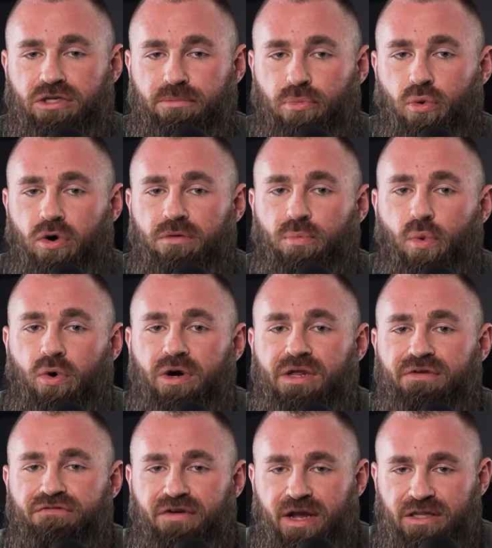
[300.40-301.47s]
the board more
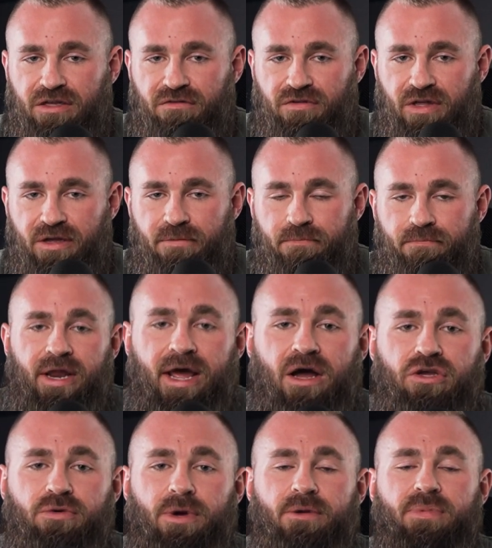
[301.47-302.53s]
effectively. Now,
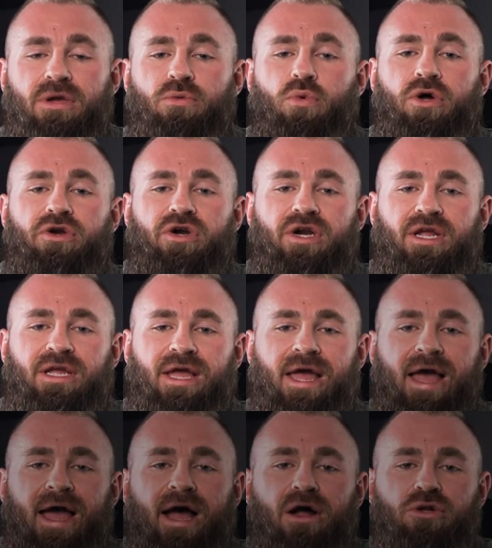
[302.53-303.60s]
you might be wondering,
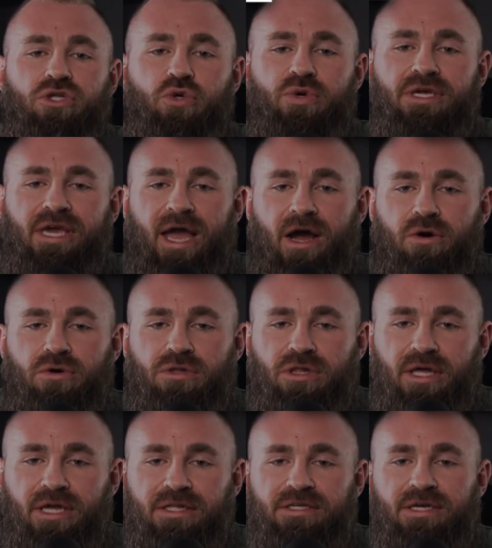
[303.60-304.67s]
how do we
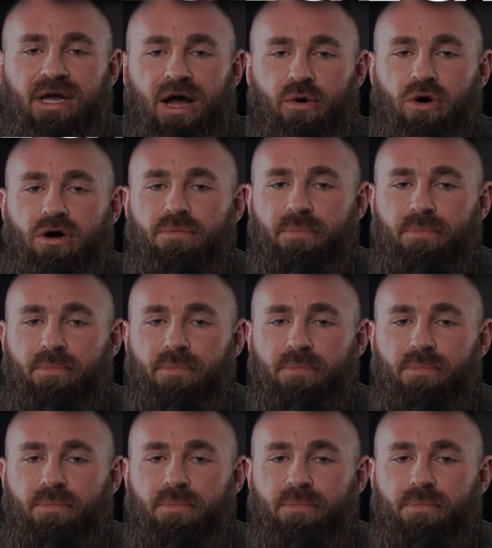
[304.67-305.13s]
calculate our